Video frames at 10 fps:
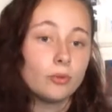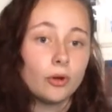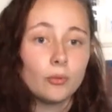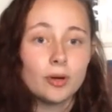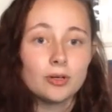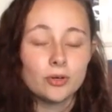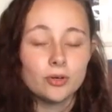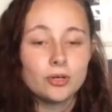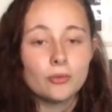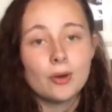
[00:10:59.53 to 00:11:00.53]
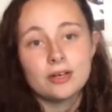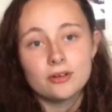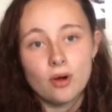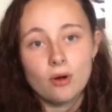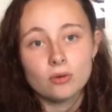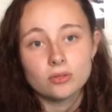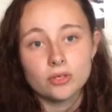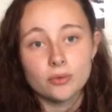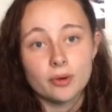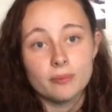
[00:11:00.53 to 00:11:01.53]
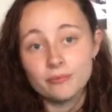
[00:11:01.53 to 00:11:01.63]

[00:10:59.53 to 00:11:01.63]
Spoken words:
who were two 20-year-olds who were